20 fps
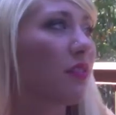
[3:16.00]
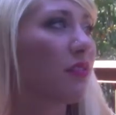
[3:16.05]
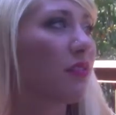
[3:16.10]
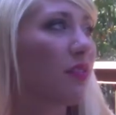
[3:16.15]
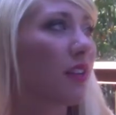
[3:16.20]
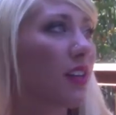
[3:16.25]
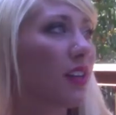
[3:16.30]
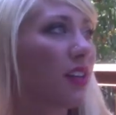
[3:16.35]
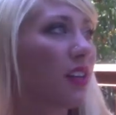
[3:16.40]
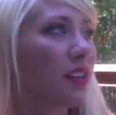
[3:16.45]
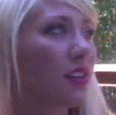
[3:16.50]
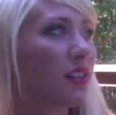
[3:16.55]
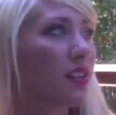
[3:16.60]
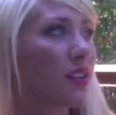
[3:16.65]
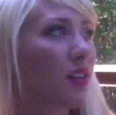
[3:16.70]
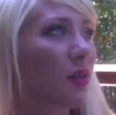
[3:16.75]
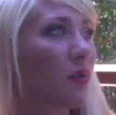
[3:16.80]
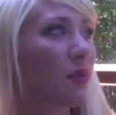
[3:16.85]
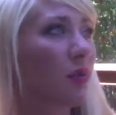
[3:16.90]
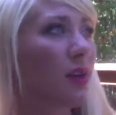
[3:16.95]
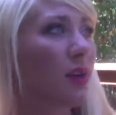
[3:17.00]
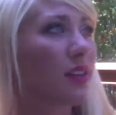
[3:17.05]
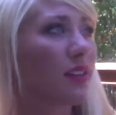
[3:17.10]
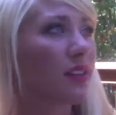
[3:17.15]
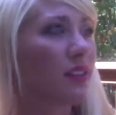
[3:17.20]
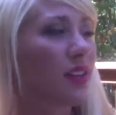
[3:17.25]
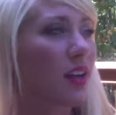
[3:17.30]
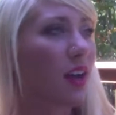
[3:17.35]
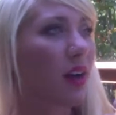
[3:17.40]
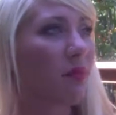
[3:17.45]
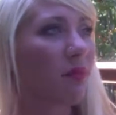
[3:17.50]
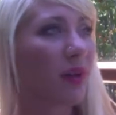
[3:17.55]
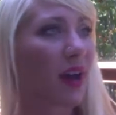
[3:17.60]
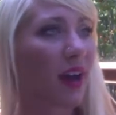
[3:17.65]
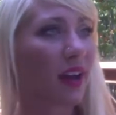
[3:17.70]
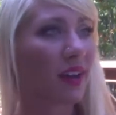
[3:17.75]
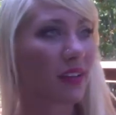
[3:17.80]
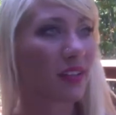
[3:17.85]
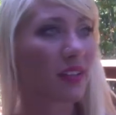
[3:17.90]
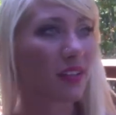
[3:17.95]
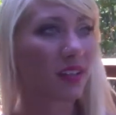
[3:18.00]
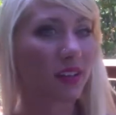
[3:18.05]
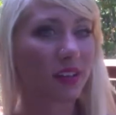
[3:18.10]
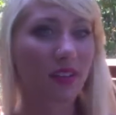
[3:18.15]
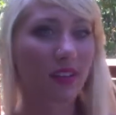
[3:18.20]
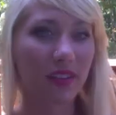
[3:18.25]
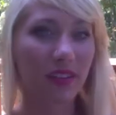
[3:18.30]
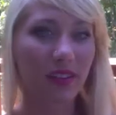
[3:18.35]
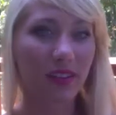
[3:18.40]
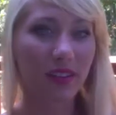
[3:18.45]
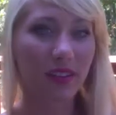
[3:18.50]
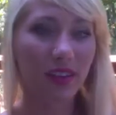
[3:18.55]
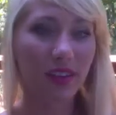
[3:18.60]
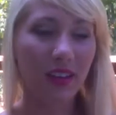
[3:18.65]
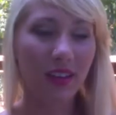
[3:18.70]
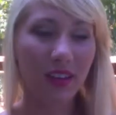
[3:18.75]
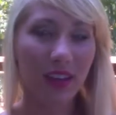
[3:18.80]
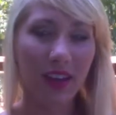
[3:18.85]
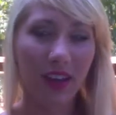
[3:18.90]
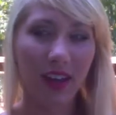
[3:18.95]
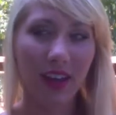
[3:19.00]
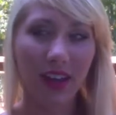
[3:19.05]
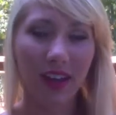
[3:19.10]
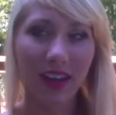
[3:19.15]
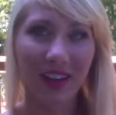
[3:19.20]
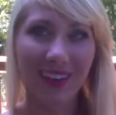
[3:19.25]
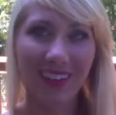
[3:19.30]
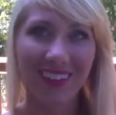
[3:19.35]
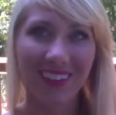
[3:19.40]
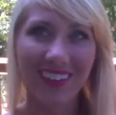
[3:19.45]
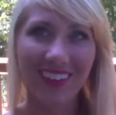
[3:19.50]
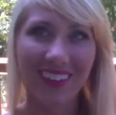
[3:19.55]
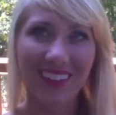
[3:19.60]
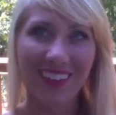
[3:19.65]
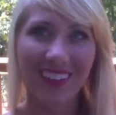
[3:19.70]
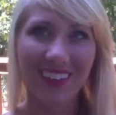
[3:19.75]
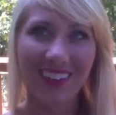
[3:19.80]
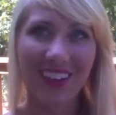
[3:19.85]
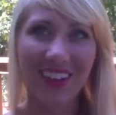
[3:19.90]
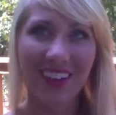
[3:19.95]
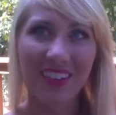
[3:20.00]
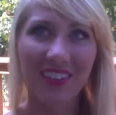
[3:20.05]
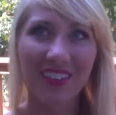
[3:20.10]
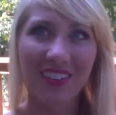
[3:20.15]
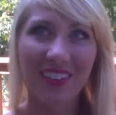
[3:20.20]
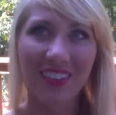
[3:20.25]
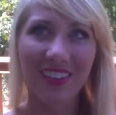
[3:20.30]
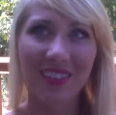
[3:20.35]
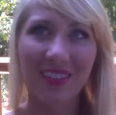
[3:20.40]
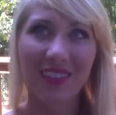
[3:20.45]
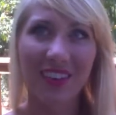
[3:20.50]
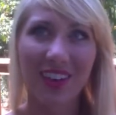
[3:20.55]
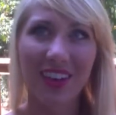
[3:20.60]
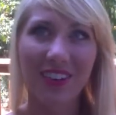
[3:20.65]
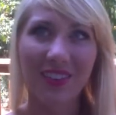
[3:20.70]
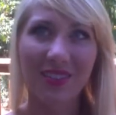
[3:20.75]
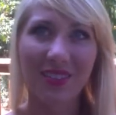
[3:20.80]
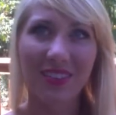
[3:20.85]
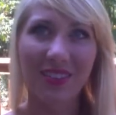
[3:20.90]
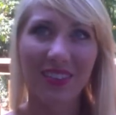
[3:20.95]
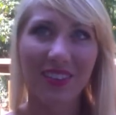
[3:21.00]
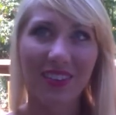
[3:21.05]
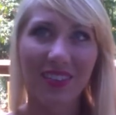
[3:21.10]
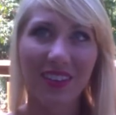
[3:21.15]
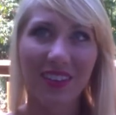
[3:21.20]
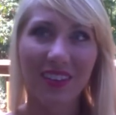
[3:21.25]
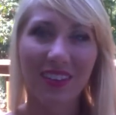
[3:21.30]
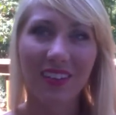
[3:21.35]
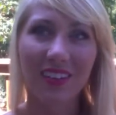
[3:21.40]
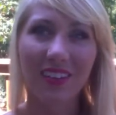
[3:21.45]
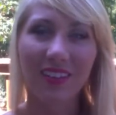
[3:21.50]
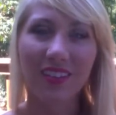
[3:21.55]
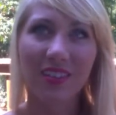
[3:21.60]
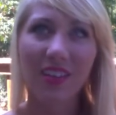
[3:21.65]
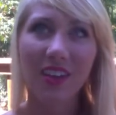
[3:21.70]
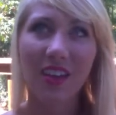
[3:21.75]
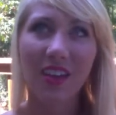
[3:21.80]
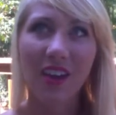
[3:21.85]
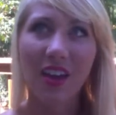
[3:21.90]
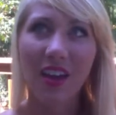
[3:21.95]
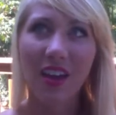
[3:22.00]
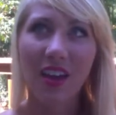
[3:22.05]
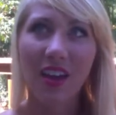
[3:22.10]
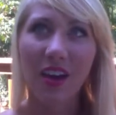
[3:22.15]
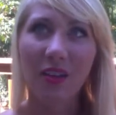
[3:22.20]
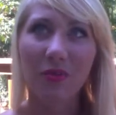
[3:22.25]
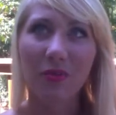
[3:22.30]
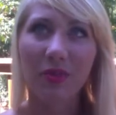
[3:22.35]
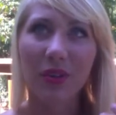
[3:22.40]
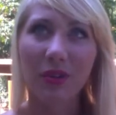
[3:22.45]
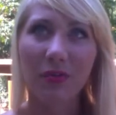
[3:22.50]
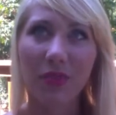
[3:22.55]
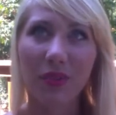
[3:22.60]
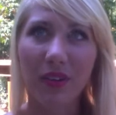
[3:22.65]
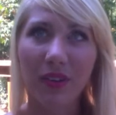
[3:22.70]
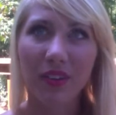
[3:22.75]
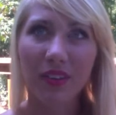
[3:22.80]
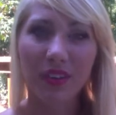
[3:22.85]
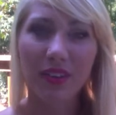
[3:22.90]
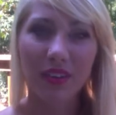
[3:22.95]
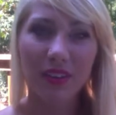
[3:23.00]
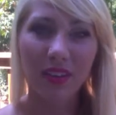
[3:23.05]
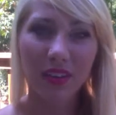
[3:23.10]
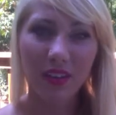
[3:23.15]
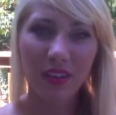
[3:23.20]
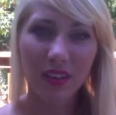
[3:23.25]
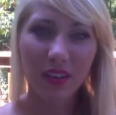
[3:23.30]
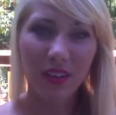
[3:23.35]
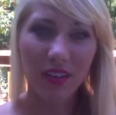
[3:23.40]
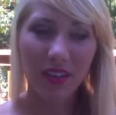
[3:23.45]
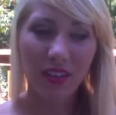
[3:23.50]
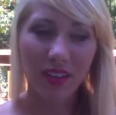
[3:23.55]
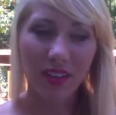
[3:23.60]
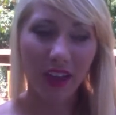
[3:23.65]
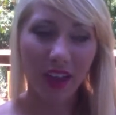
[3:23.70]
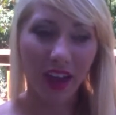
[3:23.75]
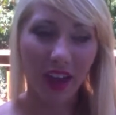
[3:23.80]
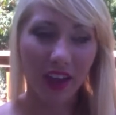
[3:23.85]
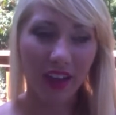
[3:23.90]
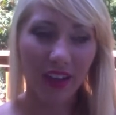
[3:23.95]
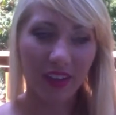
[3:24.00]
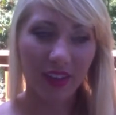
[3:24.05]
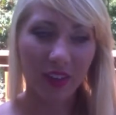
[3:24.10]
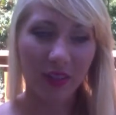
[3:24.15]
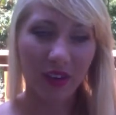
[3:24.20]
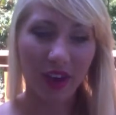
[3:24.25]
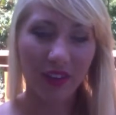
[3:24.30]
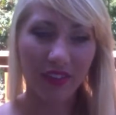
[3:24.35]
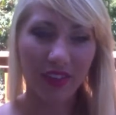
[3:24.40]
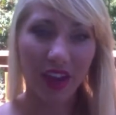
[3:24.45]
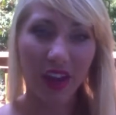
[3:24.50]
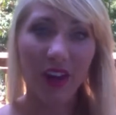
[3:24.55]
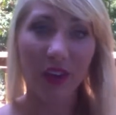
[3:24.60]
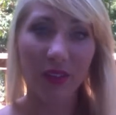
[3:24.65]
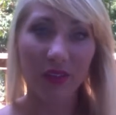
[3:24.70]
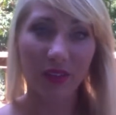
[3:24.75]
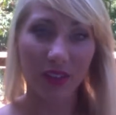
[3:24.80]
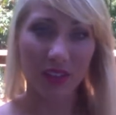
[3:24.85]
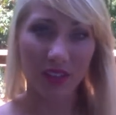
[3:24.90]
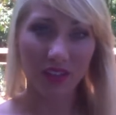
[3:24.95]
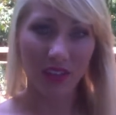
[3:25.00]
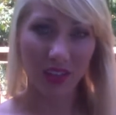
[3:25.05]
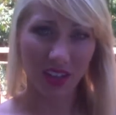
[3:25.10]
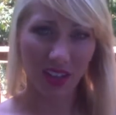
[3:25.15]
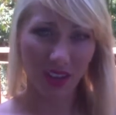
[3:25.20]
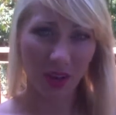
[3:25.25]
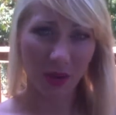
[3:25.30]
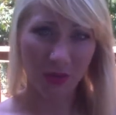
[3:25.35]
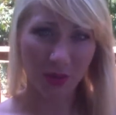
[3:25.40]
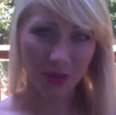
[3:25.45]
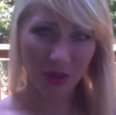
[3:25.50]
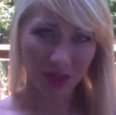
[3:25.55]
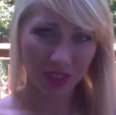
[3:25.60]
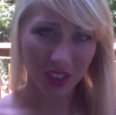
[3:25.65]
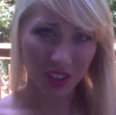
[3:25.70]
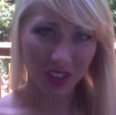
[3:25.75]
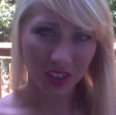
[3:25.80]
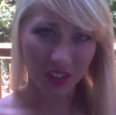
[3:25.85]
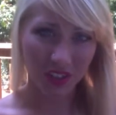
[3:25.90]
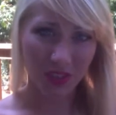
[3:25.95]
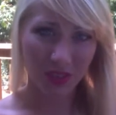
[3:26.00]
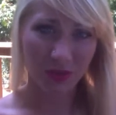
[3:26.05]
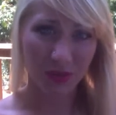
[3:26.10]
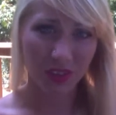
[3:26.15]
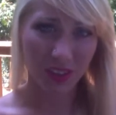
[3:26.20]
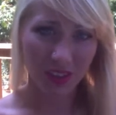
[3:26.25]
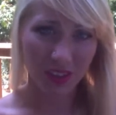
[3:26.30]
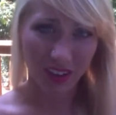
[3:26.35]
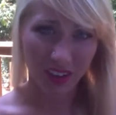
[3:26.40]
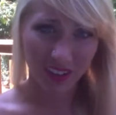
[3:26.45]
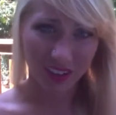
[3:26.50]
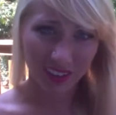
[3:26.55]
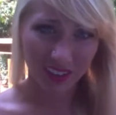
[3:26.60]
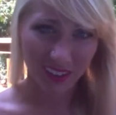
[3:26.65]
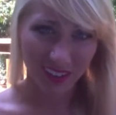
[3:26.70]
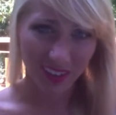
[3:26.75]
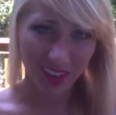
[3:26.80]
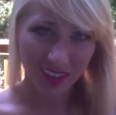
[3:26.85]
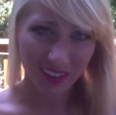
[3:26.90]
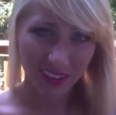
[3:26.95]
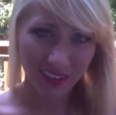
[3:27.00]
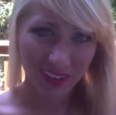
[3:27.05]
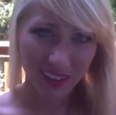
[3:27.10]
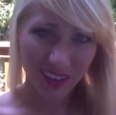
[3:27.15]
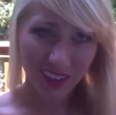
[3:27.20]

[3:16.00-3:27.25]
finds a way to come back to Earth. And it kind of signifies with the seeds of rebirth that you have countless opportunities to restart in your life.